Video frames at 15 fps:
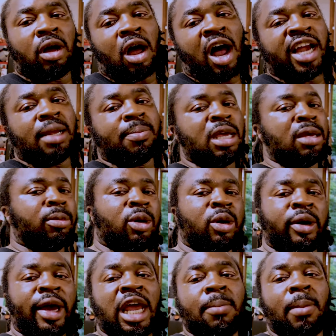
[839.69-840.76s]
Honda
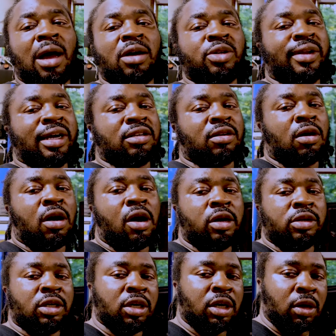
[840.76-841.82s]
people, anybody who likes
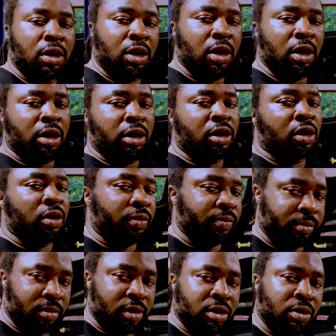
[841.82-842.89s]
cars. You know,
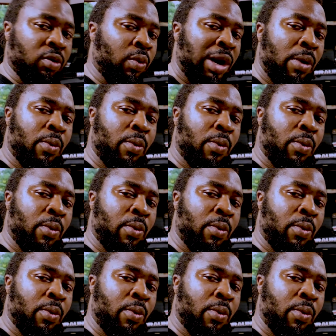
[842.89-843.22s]
what I